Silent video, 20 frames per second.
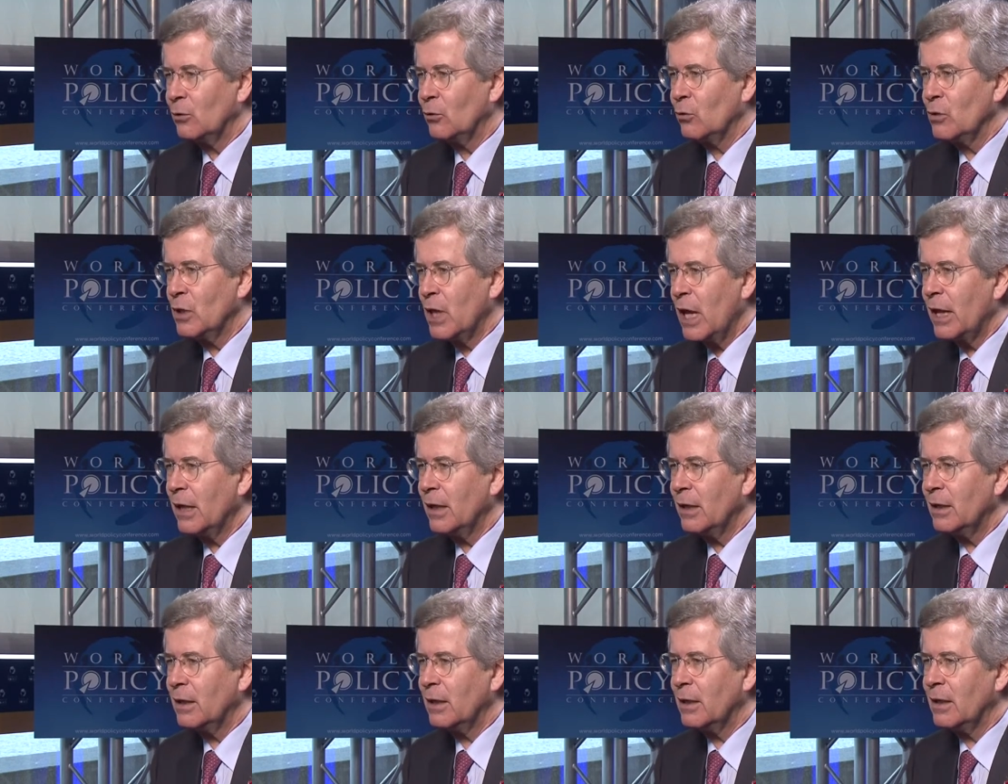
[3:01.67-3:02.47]

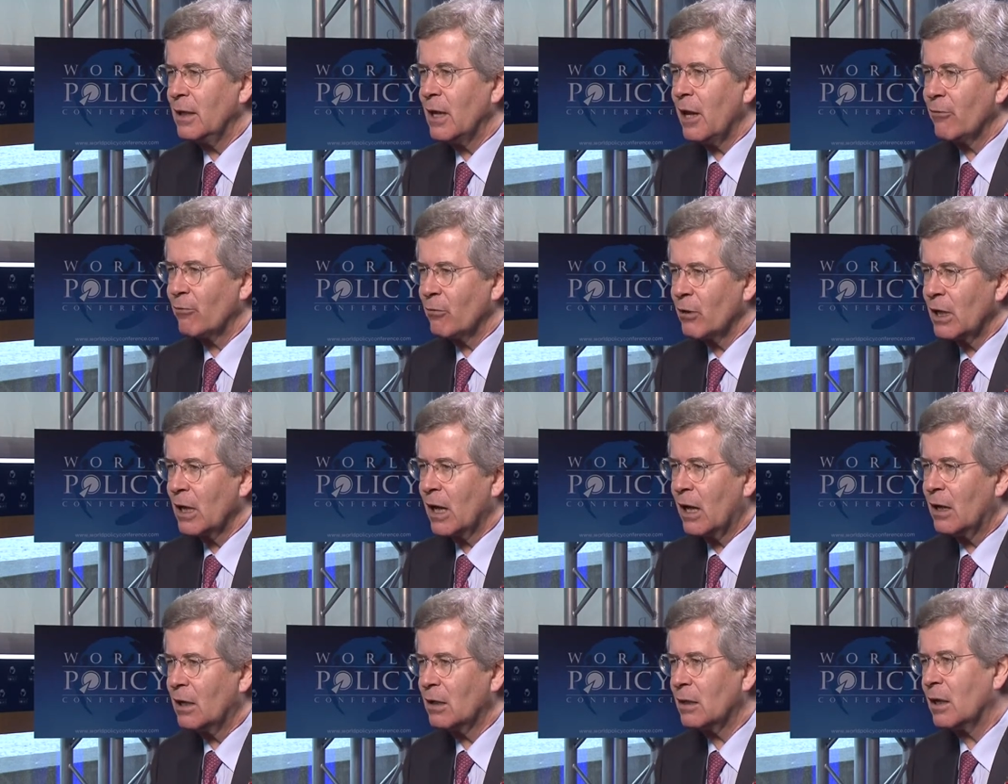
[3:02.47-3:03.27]
today in
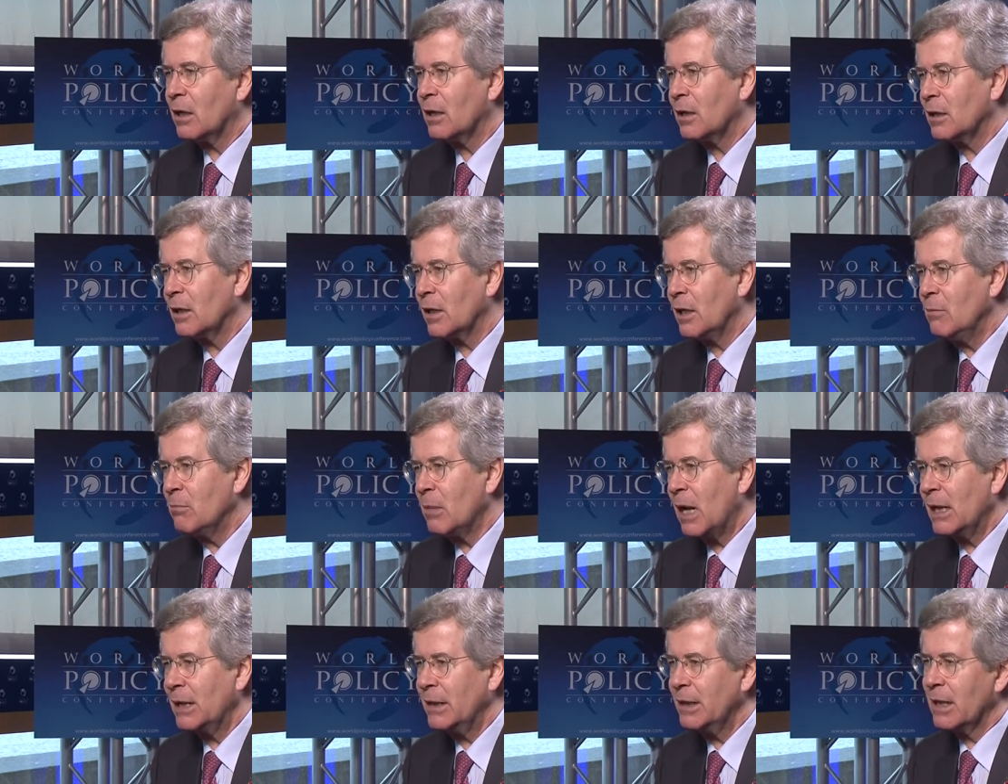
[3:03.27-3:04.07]
Africa,
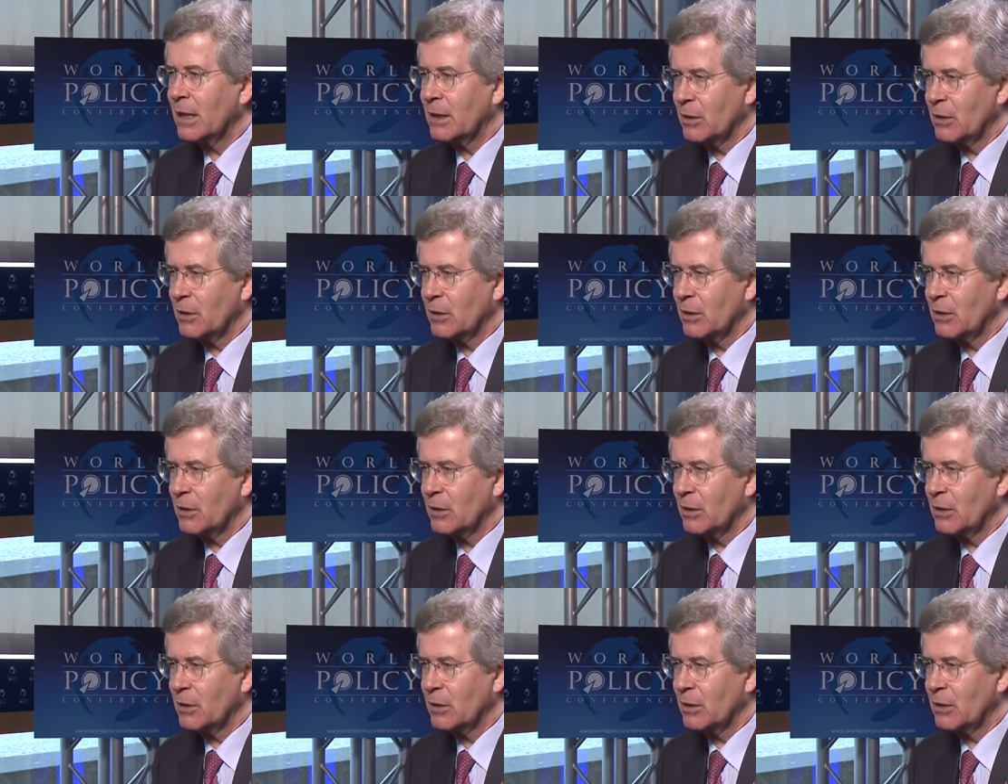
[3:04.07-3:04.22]
in Mali